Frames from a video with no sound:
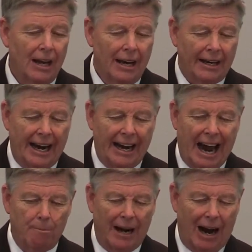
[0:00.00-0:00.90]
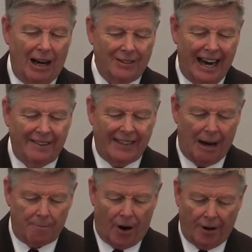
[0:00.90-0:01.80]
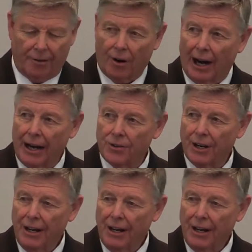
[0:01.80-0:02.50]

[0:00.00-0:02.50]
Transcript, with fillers: can't have. But I'll take that part of Christ.